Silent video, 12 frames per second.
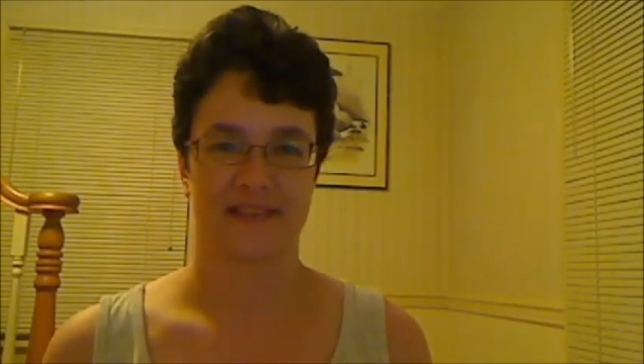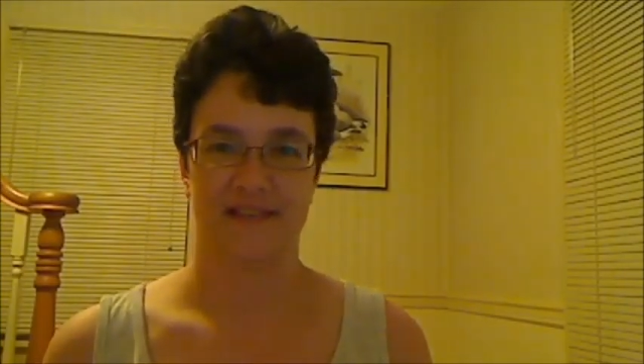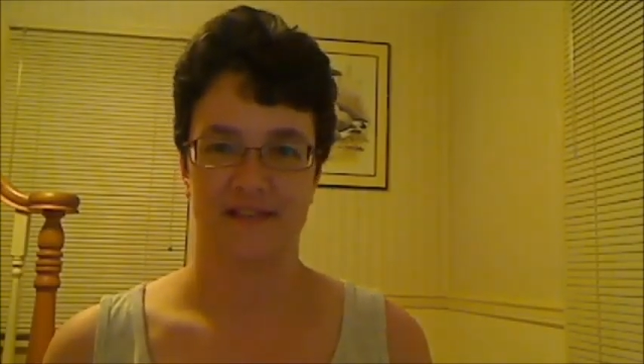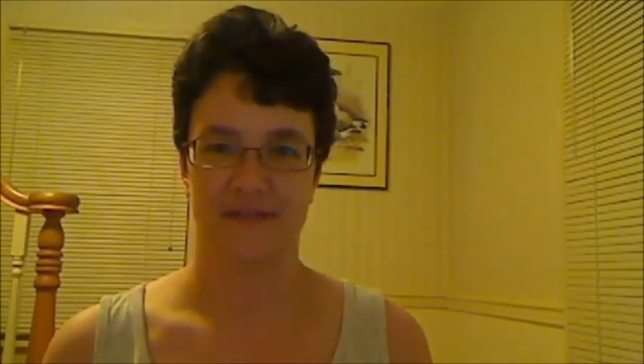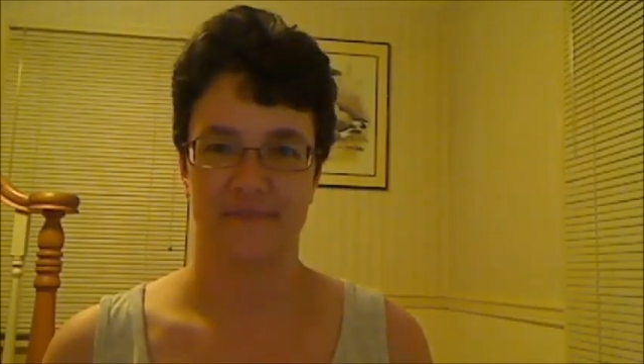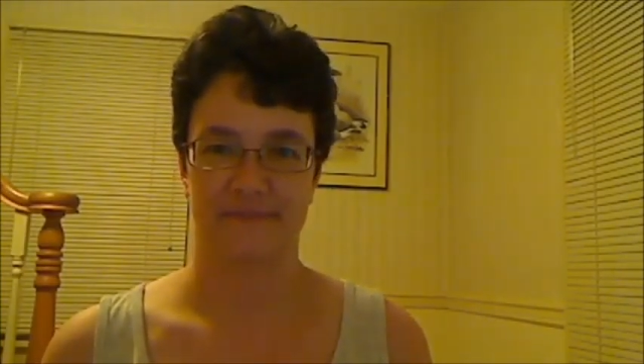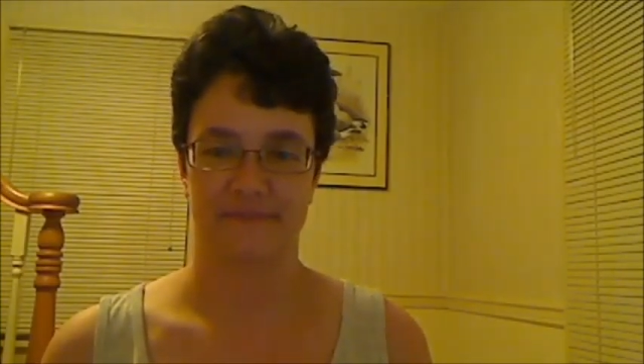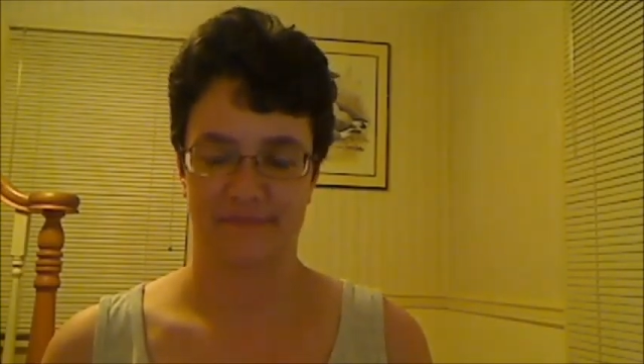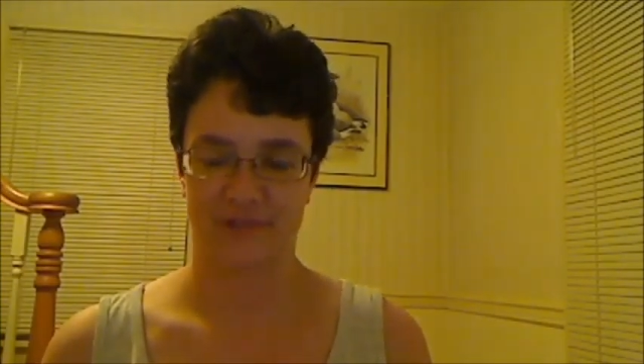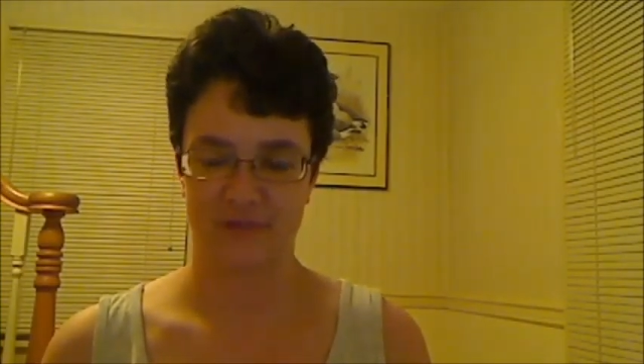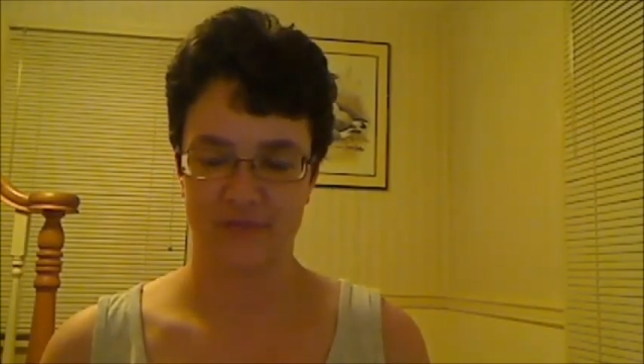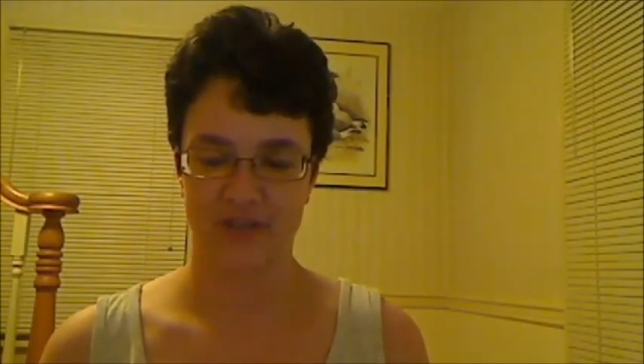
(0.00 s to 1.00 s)
Yeah.
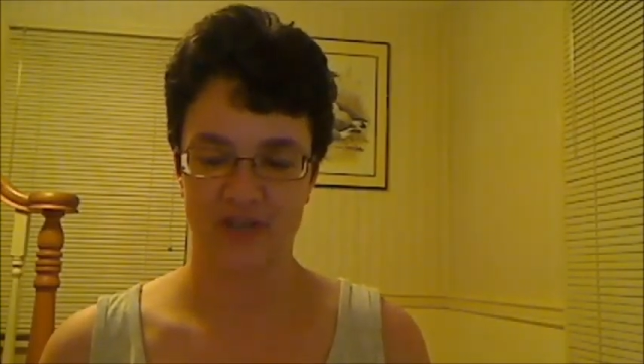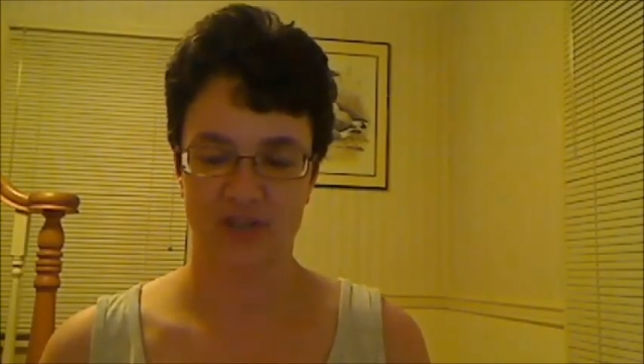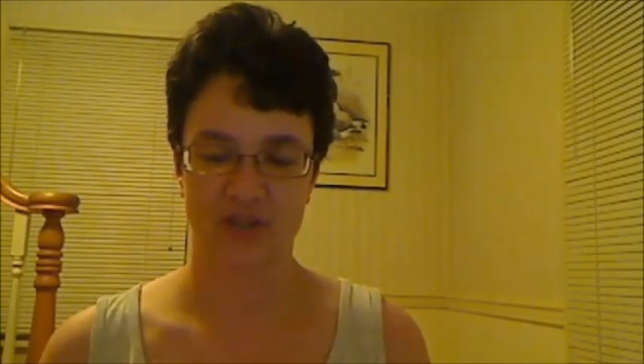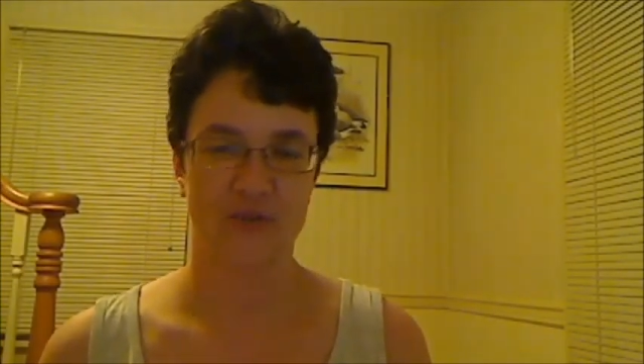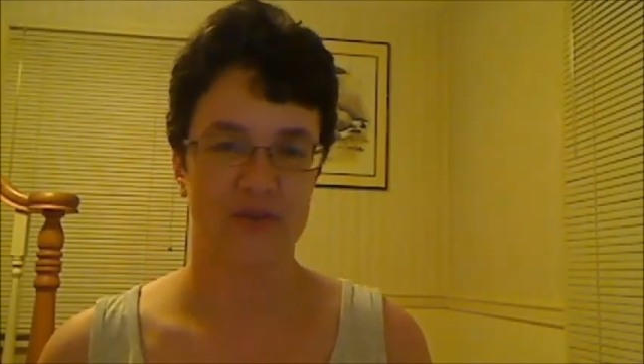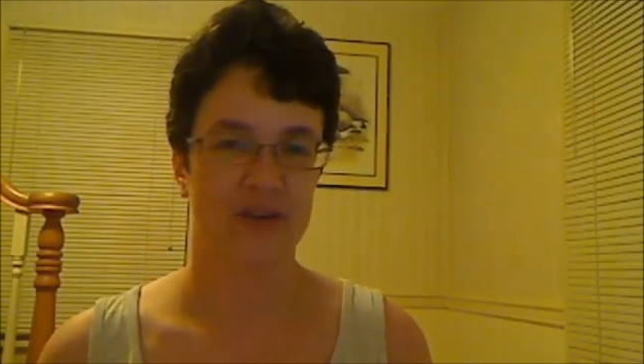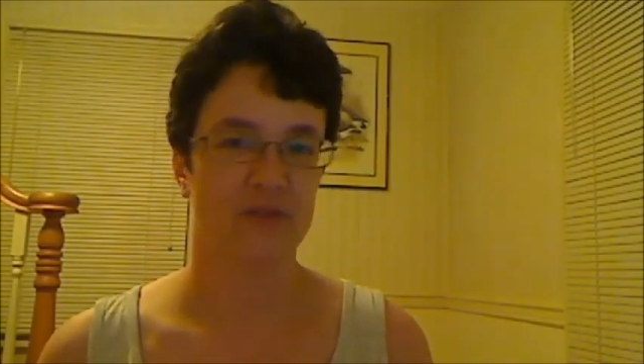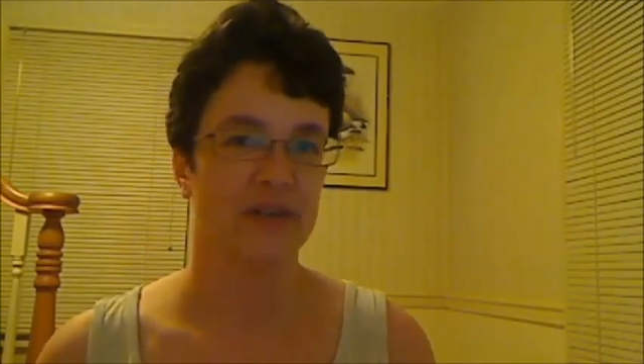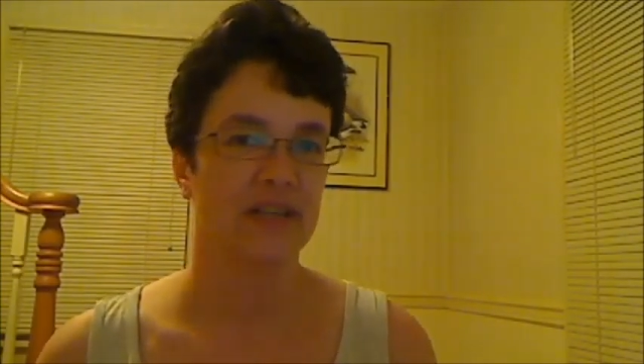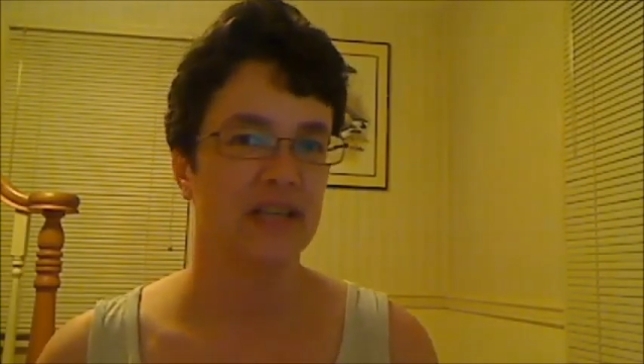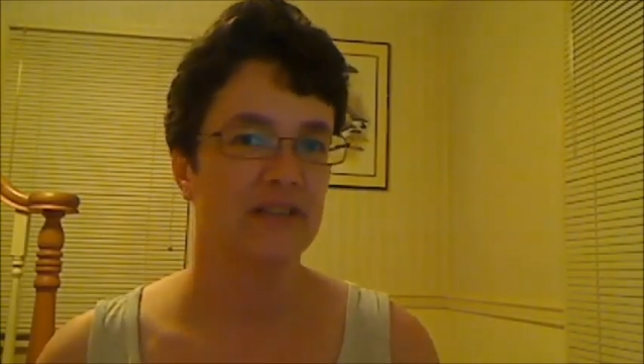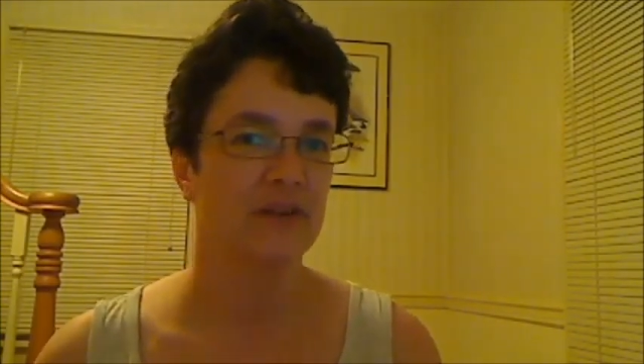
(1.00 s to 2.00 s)
Don't want to show, I don't want
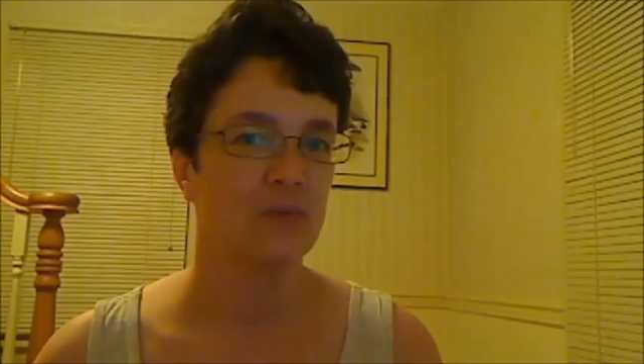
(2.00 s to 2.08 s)
to give it